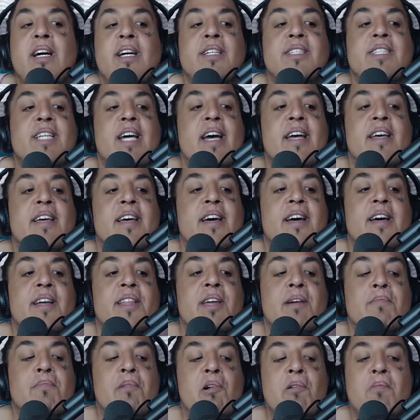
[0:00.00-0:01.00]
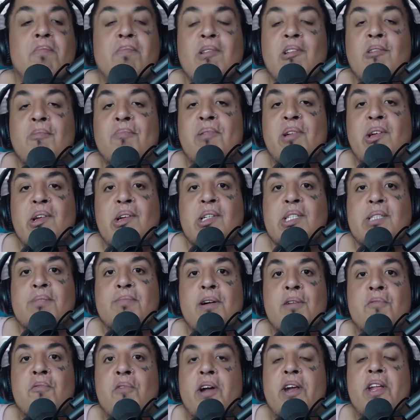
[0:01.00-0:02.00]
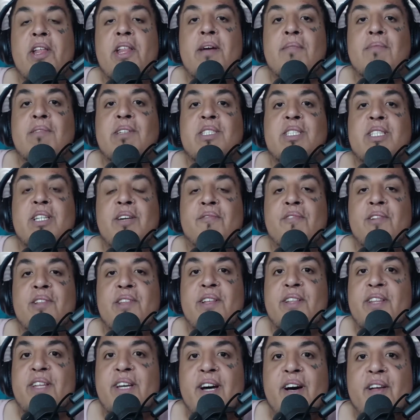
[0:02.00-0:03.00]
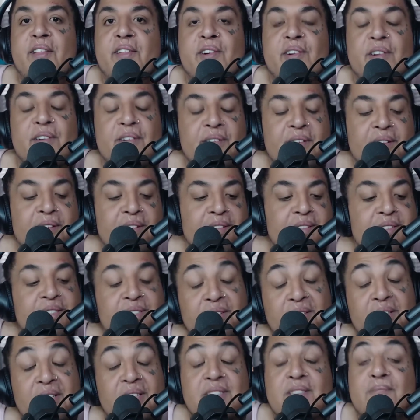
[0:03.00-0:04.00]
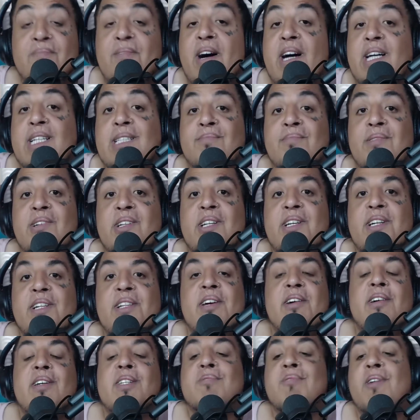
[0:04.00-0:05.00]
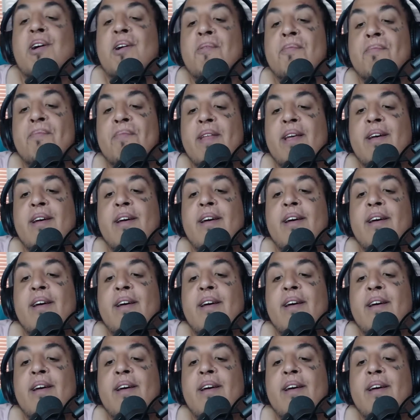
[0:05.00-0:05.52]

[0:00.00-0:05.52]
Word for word: It's like they're both blue pills, but one of them is different than the other. So there's a possibility there as well.